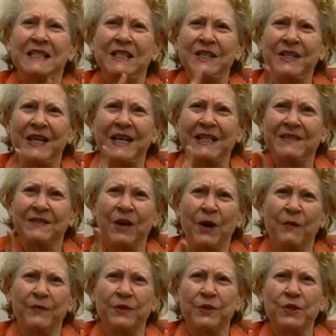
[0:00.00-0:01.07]
to that
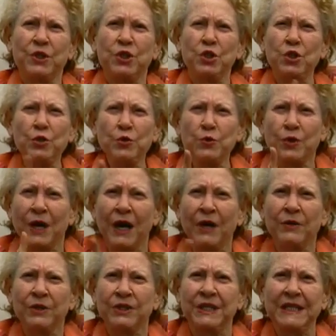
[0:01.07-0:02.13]
officer, you
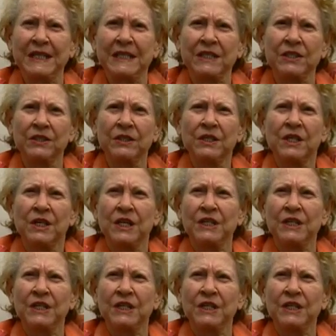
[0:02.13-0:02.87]
caused this.